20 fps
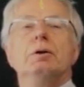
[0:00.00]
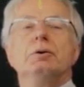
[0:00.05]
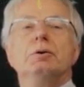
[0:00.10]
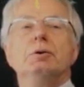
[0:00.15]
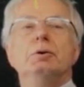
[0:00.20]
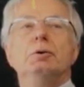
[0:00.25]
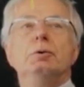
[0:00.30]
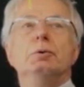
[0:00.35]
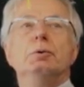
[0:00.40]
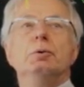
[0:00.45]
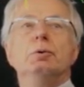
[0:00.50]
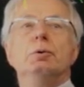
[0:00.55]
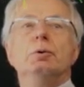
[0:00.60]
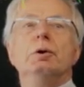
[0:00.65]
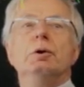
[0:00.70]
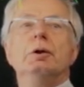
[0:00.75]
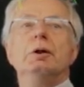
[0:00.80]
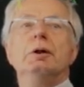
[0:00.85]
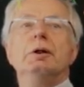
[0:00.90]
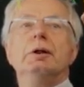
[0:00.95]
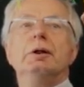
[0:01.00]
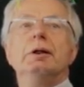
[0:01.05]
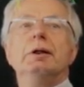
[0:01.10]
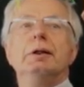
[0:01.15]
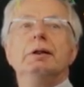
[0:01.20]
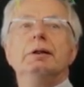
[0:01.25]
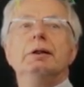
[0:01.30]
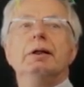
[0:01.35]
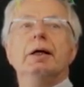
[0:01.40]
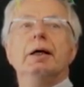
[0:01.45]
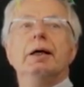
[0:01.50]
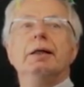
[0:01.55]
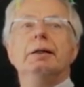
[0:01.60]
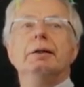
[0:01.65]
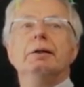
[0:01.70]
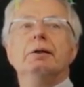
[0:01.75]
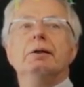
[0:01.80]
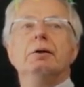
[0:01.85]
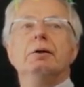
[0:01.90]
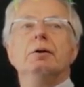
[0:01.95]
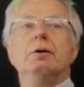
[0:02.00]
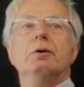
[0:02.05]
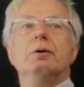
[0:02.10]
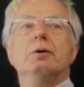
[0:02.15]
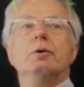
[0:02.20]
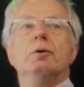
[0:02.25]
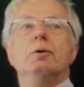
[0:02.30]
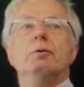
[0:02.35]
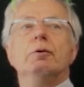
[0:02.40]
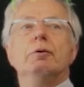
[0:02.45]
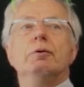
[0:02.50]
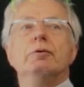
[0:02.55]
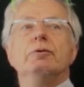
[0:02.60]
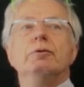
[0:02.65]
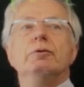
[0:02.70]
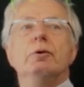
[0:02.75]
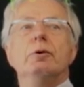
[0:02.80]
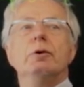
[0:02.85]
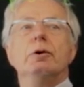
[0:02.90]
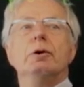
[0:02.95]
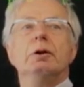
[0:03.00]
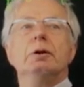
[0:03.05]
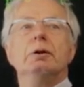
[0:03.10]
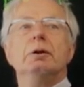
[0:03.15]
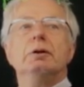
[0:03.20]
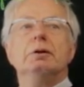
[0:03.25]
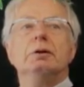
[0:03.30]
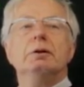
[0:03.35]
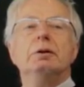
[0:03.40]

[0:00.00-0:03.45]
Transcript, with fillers: q in n over 4